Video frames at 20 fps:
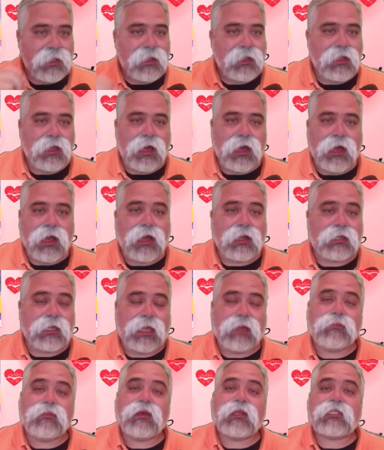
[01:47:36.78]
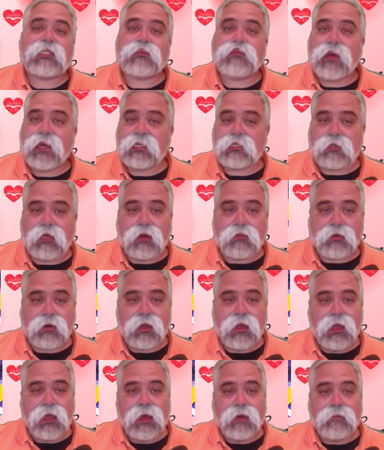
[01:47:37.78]
A game-lit space
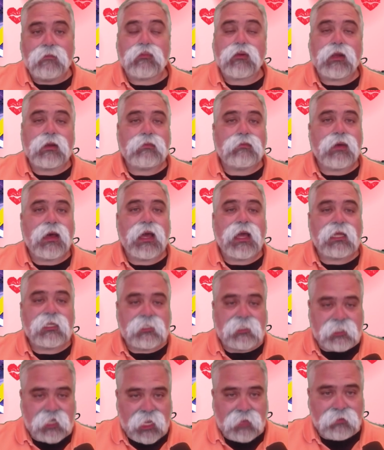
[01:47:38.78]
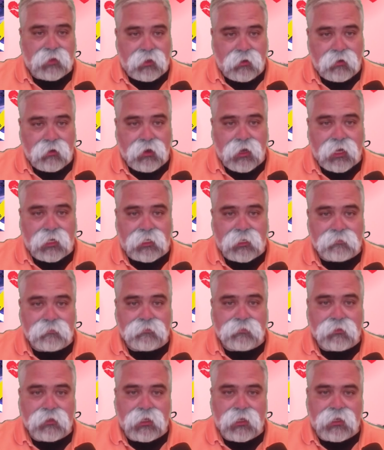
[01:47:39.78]
opera. Written by Jamie Hawk.
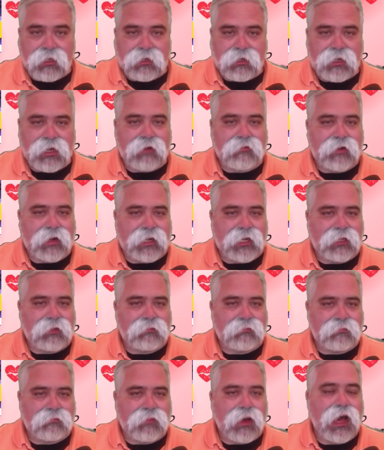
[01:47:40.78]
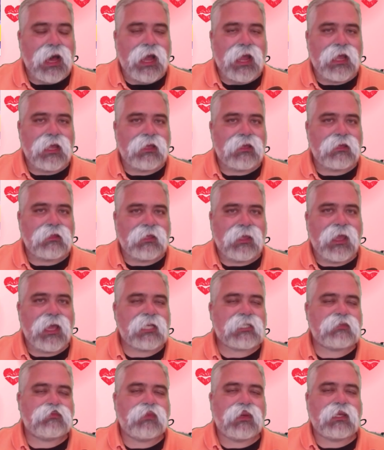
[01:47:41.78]
Narrated by the
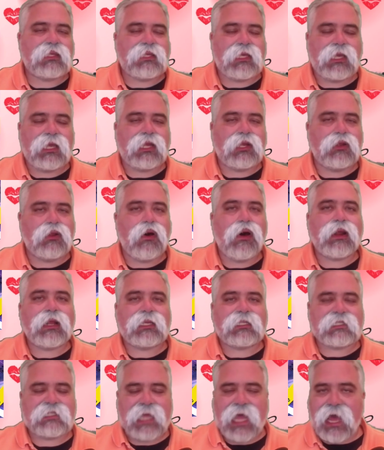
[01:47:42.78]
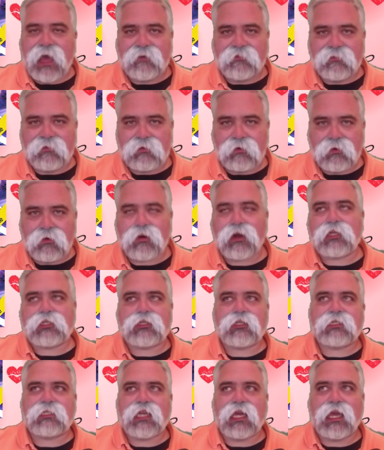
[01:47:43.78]
SBT Naughty staff, or I
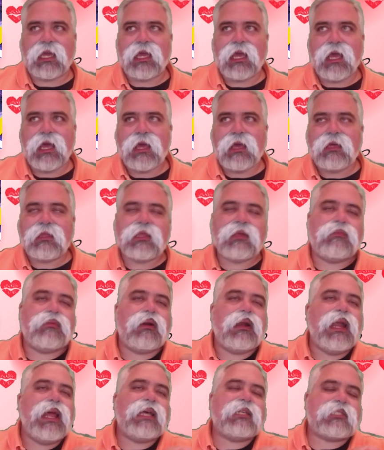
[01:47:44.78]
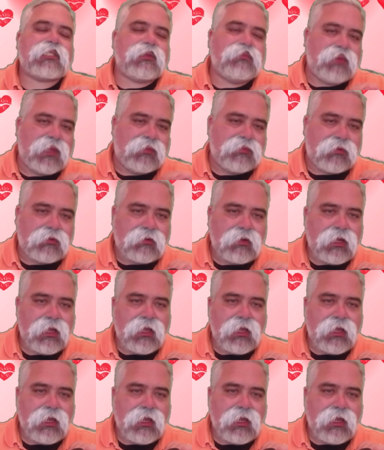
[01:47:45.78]
should say the burlesque people,